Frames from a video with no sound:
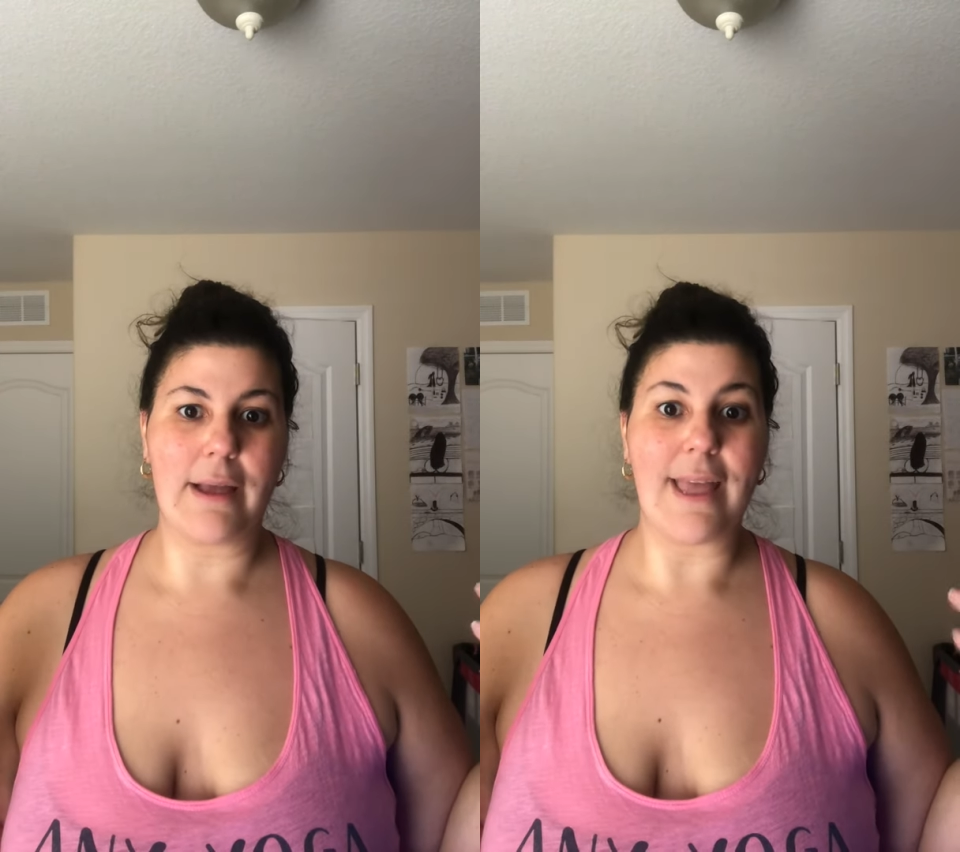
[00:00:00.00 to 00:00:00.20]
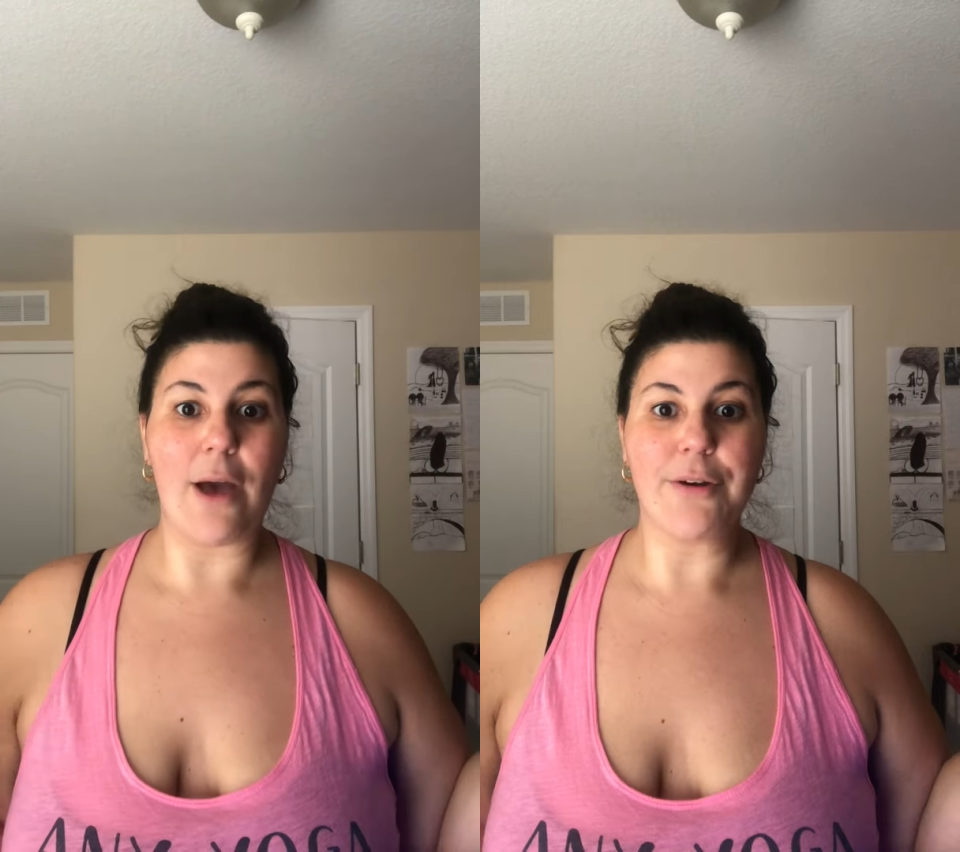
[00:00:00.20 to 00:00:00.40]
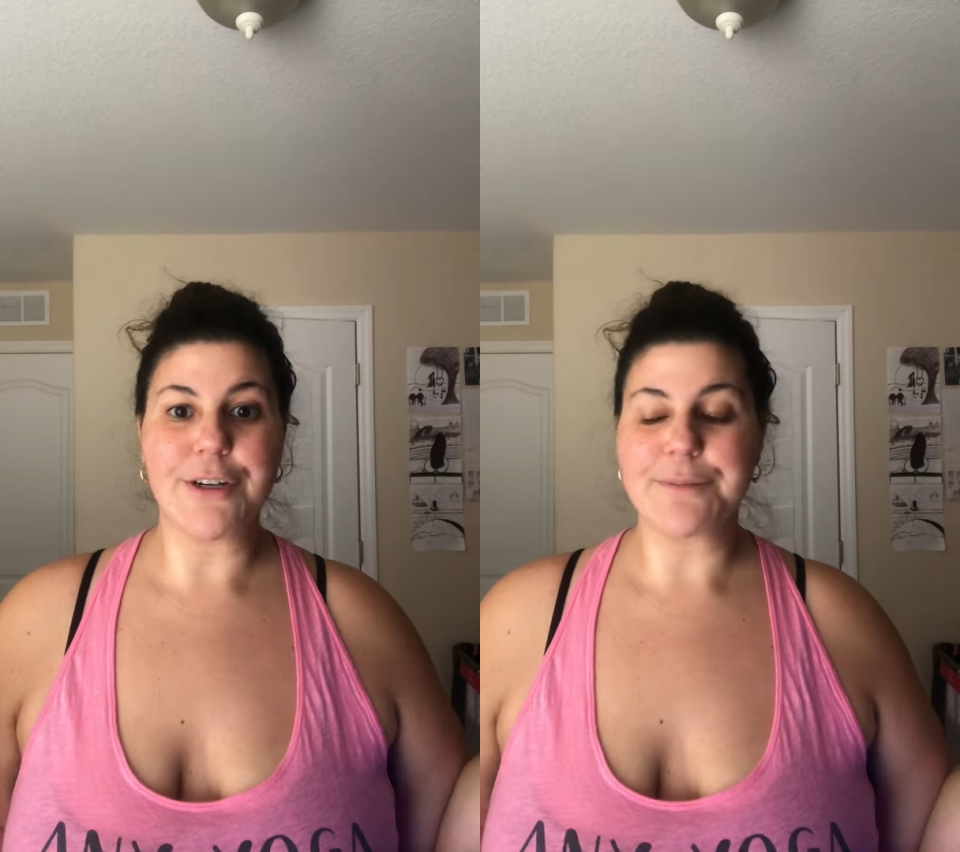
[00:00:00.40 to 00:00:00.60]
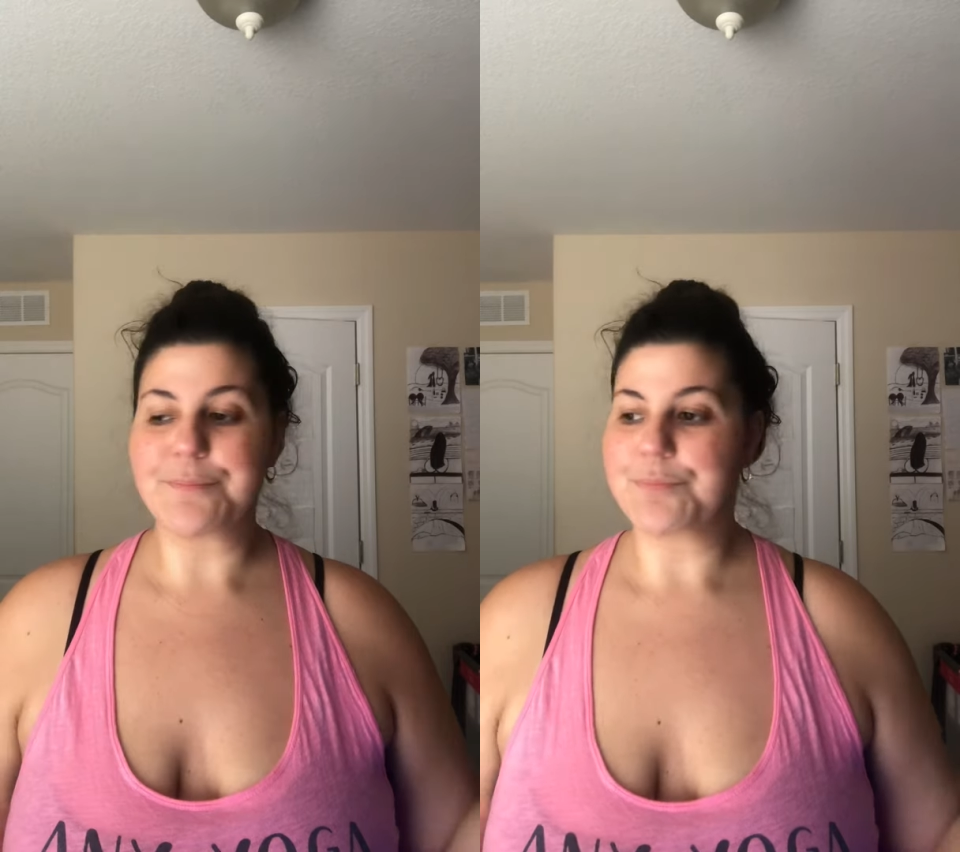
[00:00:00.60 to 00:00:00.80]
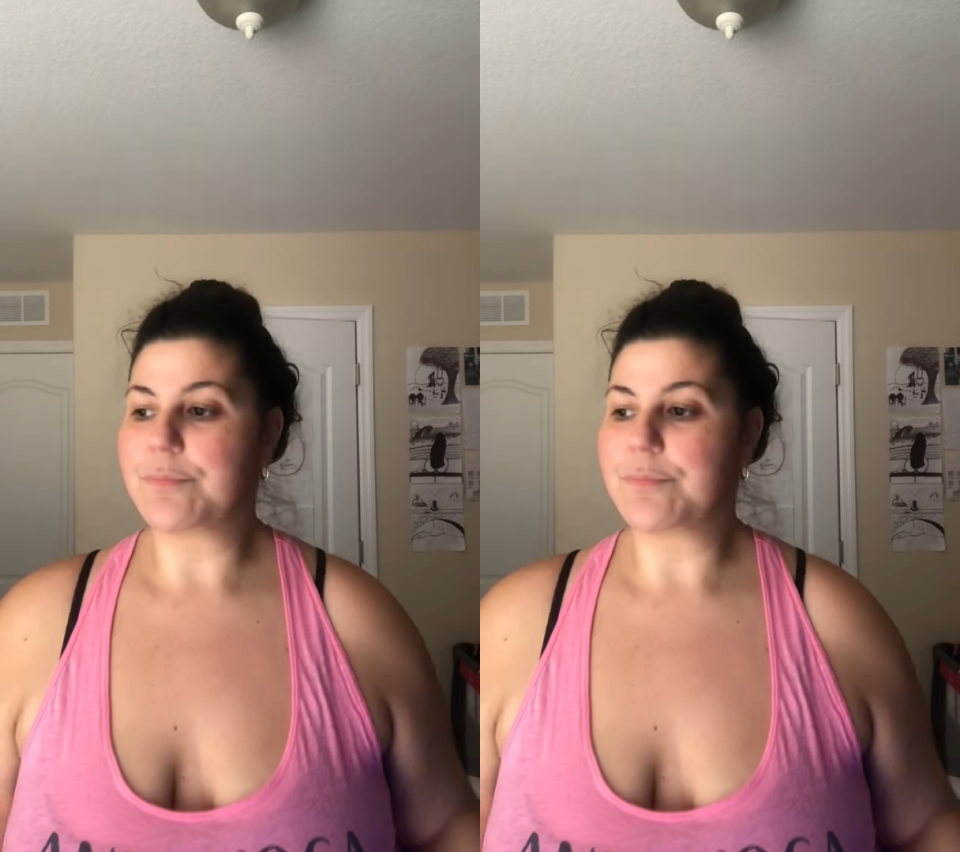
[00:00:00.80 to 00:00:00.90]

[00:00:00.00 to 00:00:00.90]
counter.